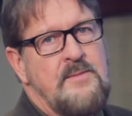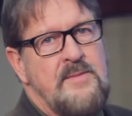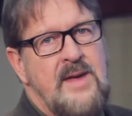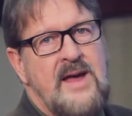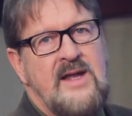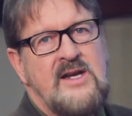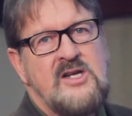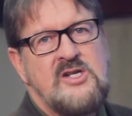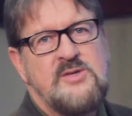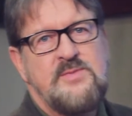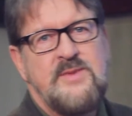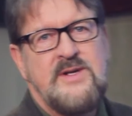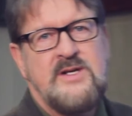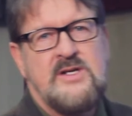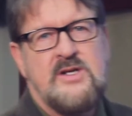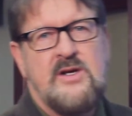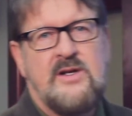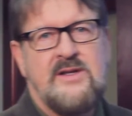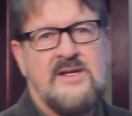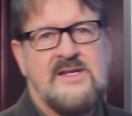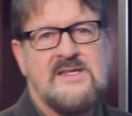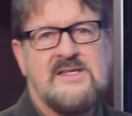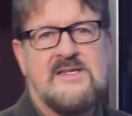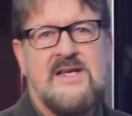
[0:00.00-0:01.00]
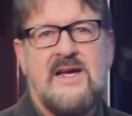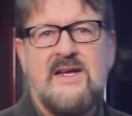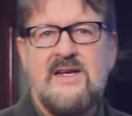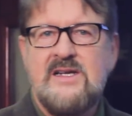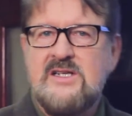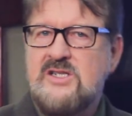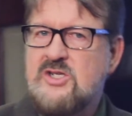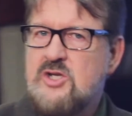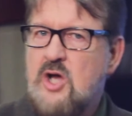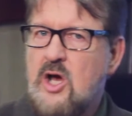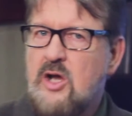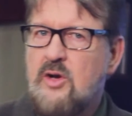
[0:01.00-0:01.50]
management on the site
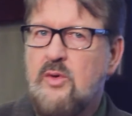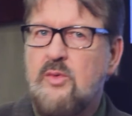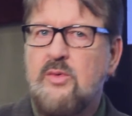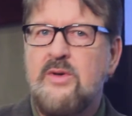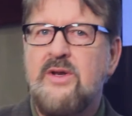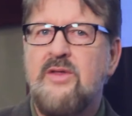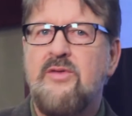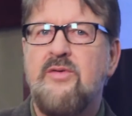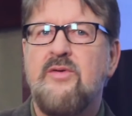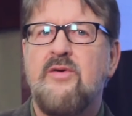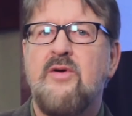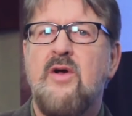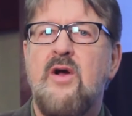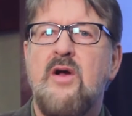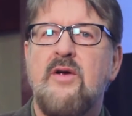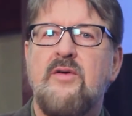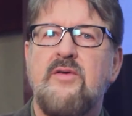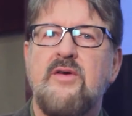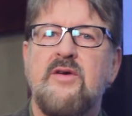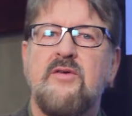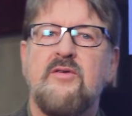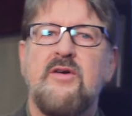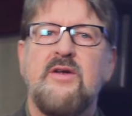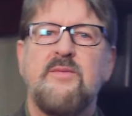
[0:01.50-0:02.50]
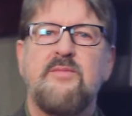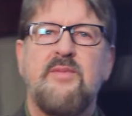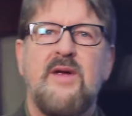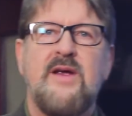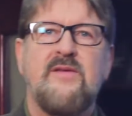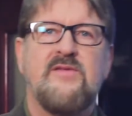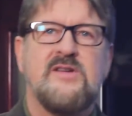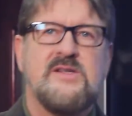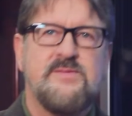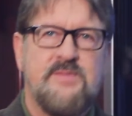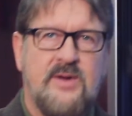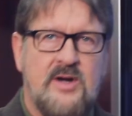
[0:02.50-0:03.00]
is not only through concrete grid
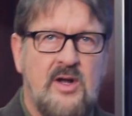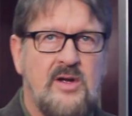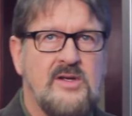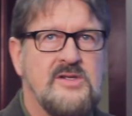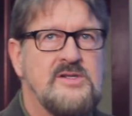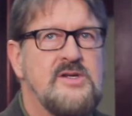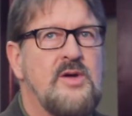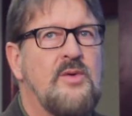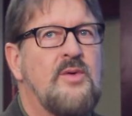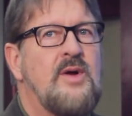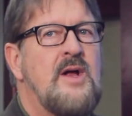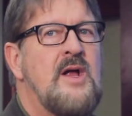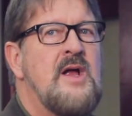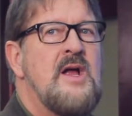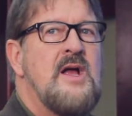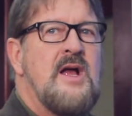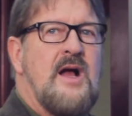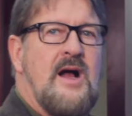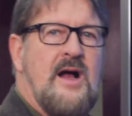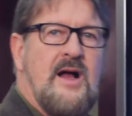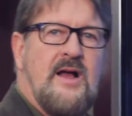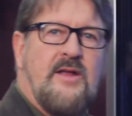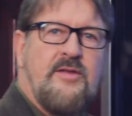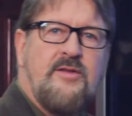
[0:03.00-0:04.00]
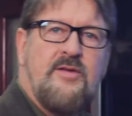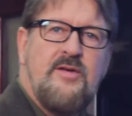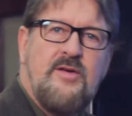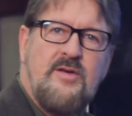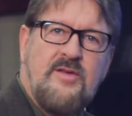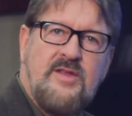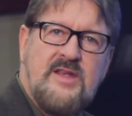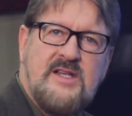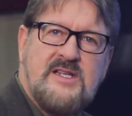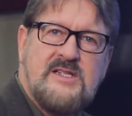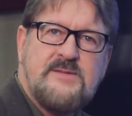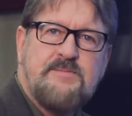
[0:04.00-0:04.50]
pavers, but also
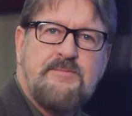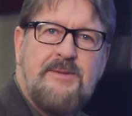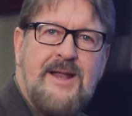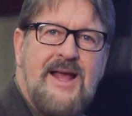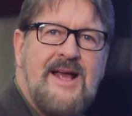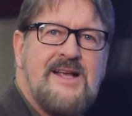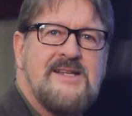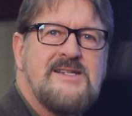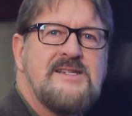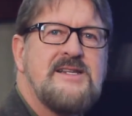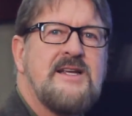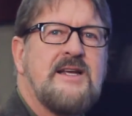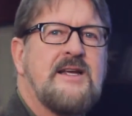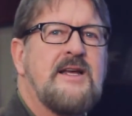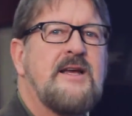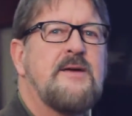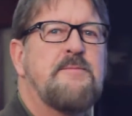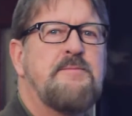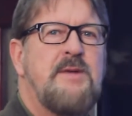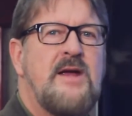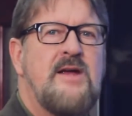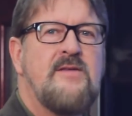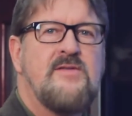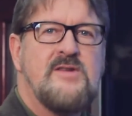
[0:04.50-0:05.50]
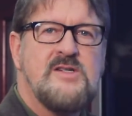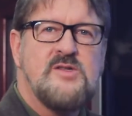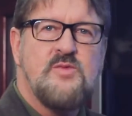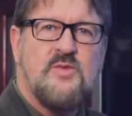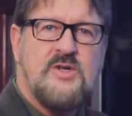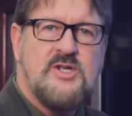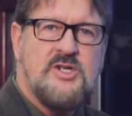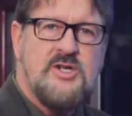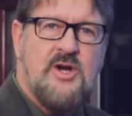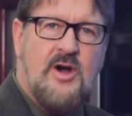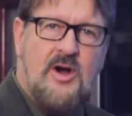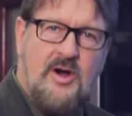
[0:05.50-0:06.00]
through these plastic pavers,
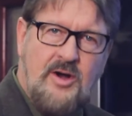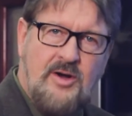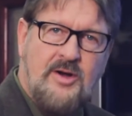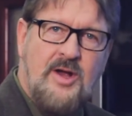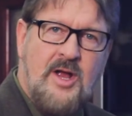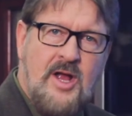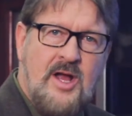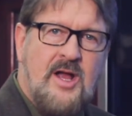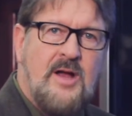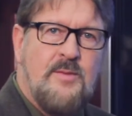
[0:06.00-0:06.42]
which are